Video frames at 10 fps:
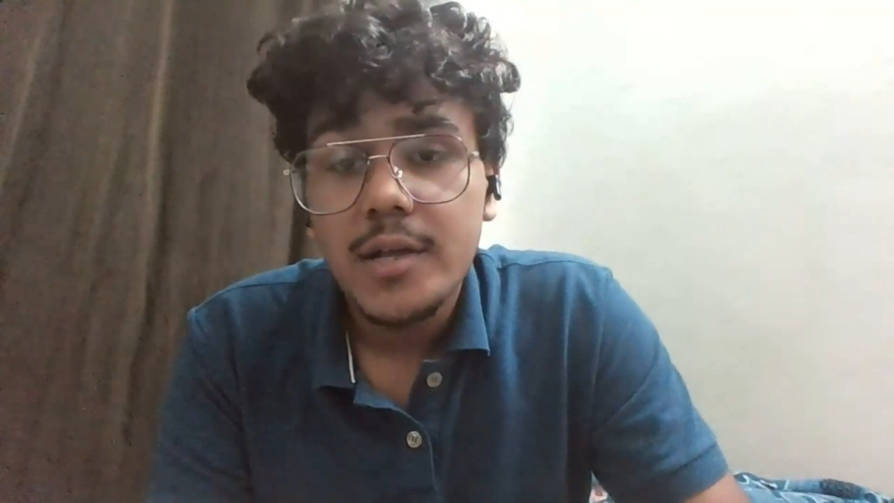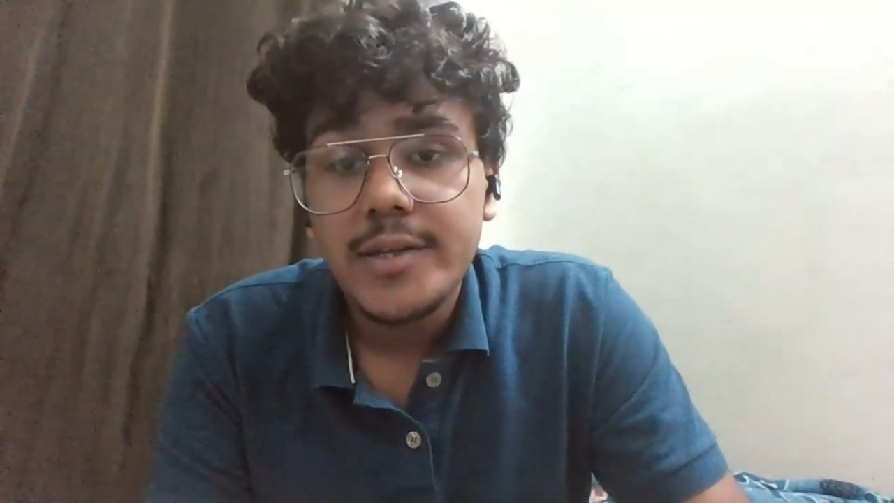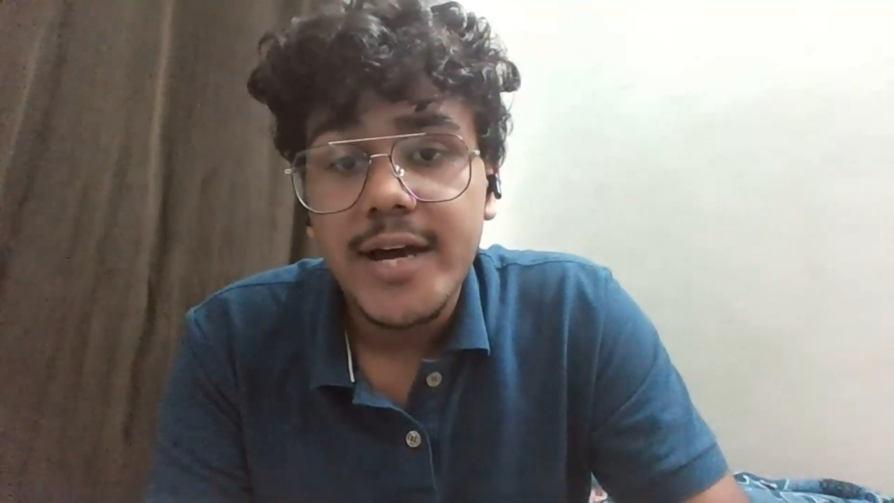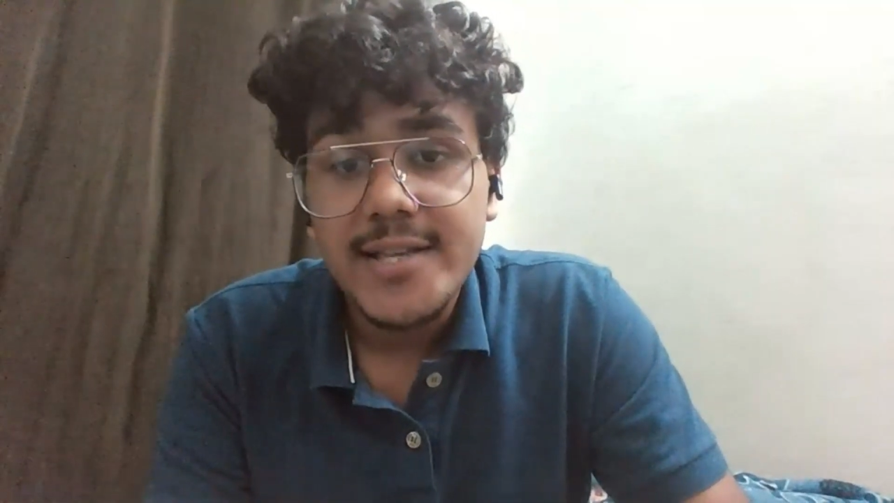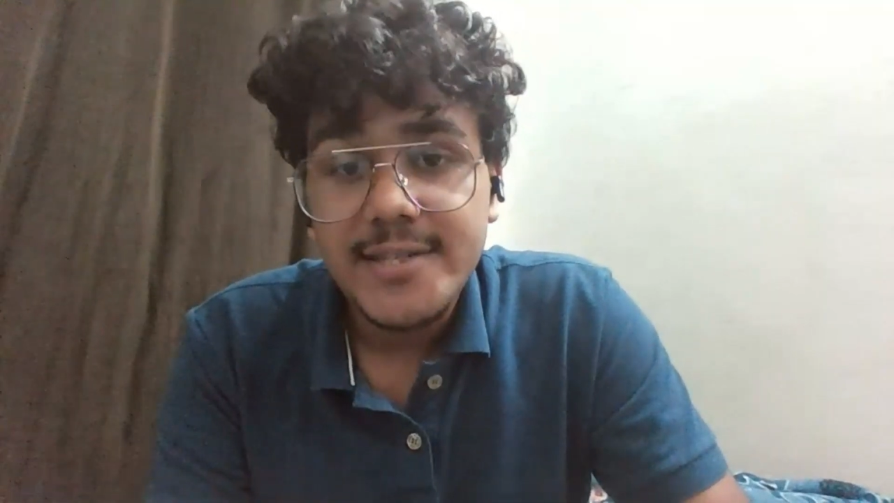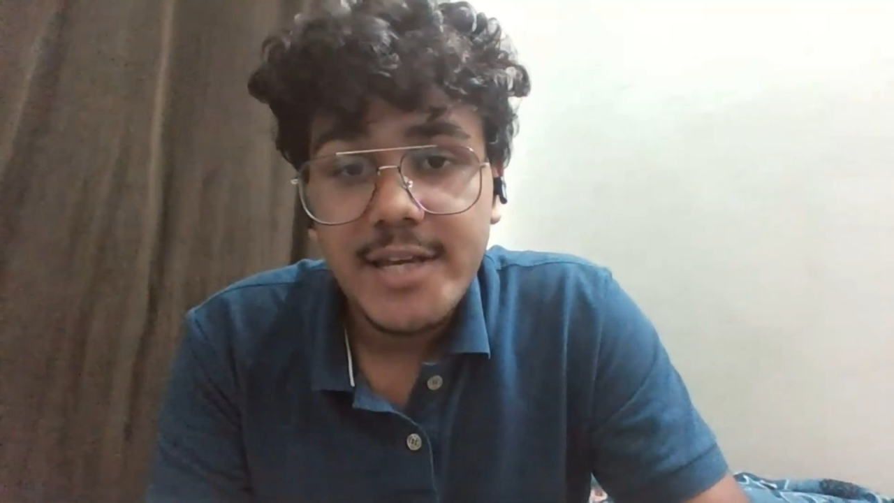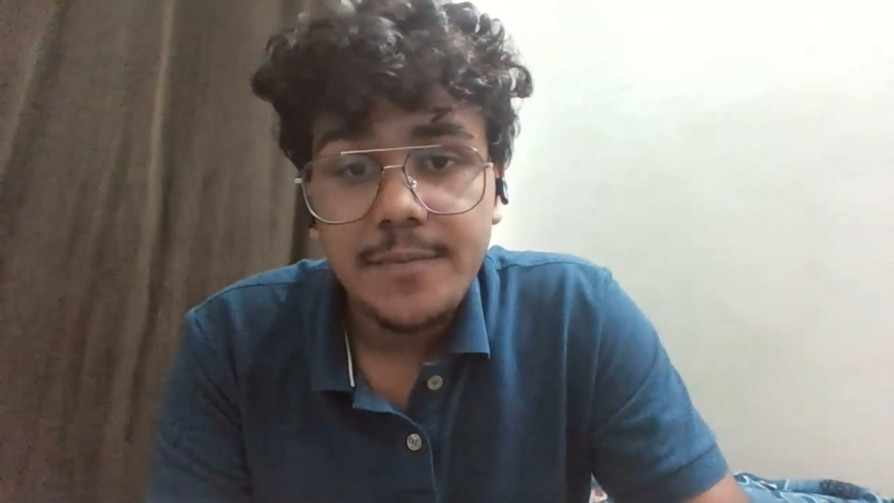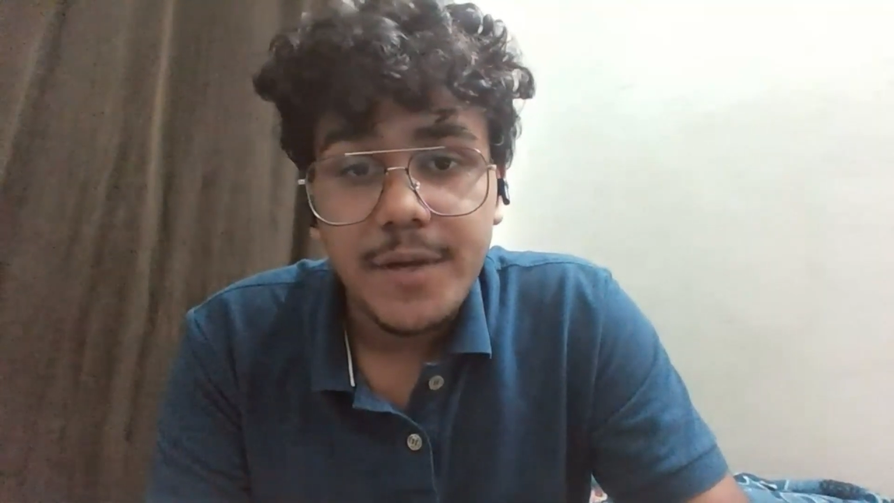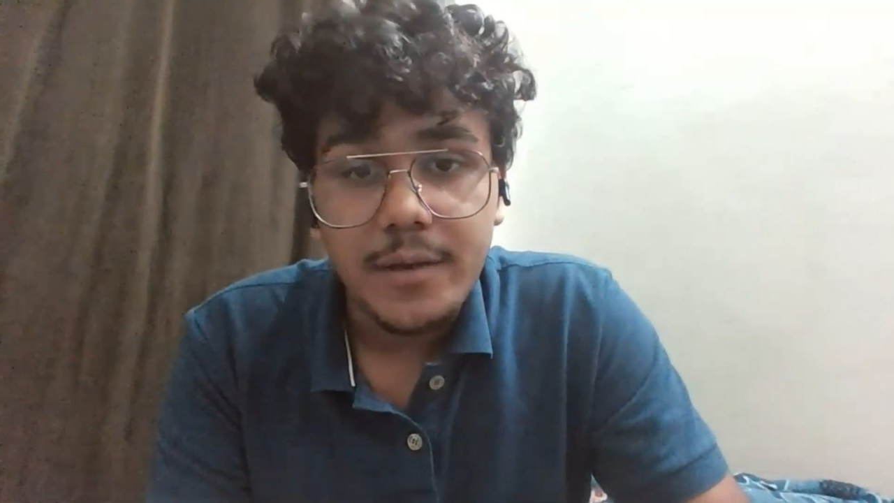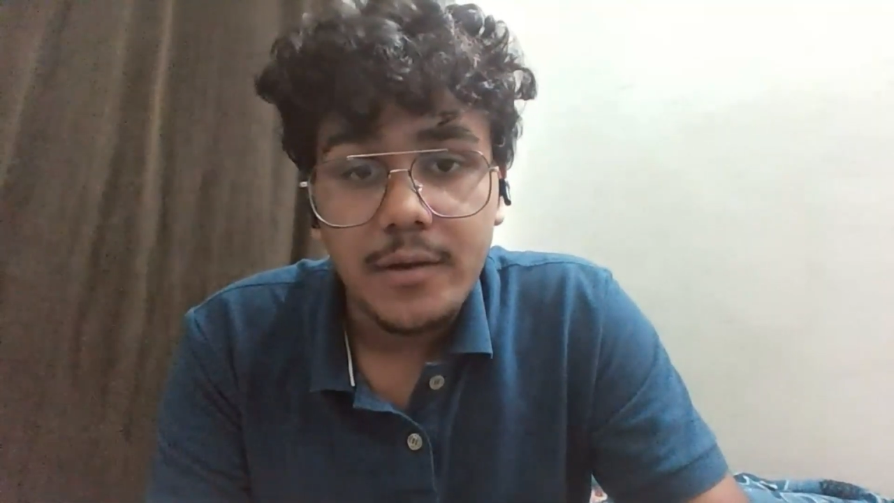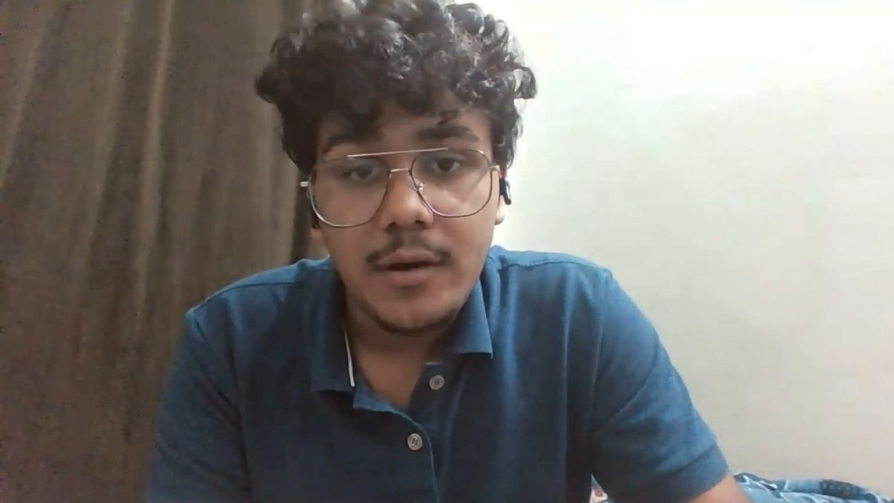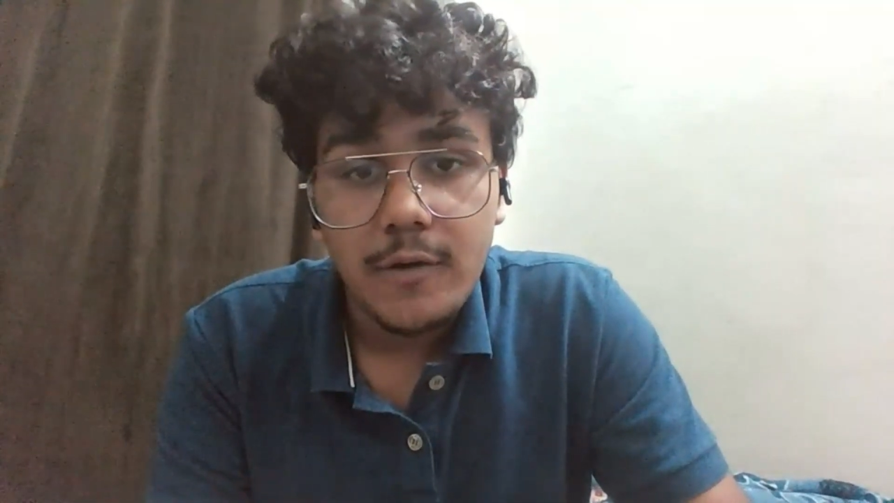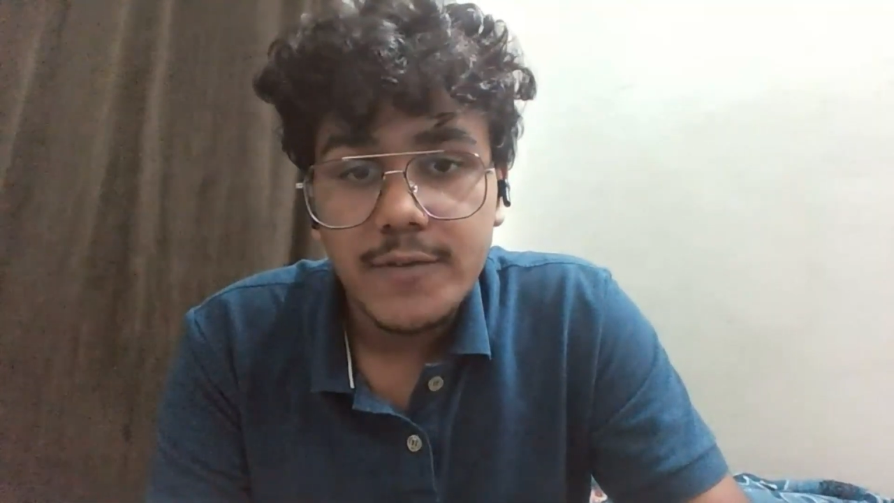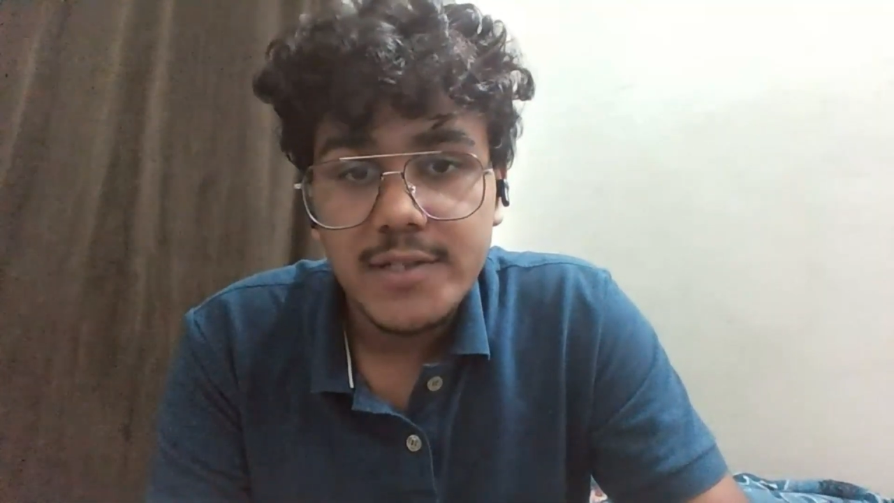the SDA pin of